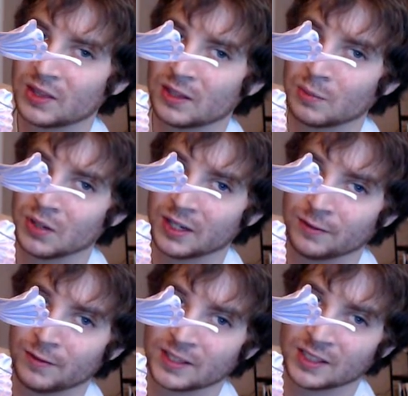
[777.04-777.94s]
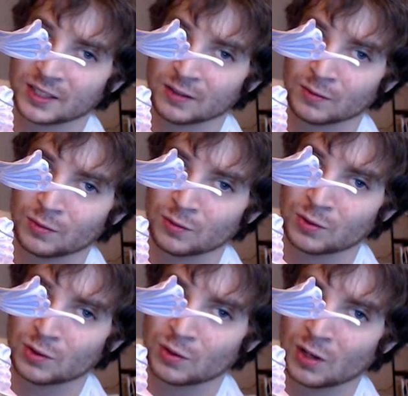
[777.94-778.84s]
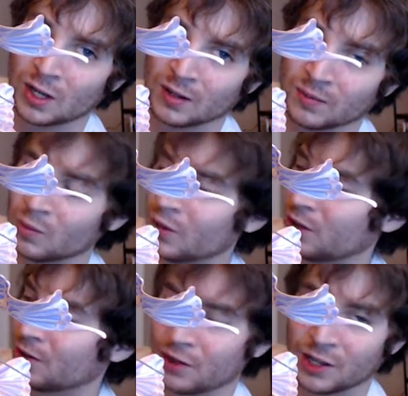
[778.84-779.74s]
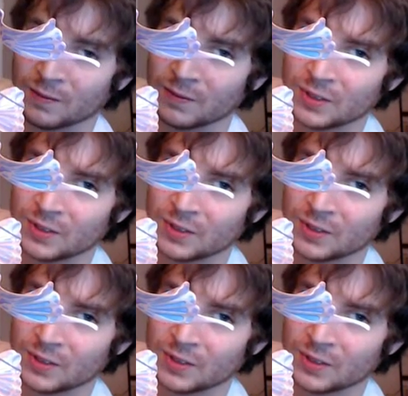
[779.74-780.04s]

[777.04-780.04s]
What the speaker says: blade facing with her thumb.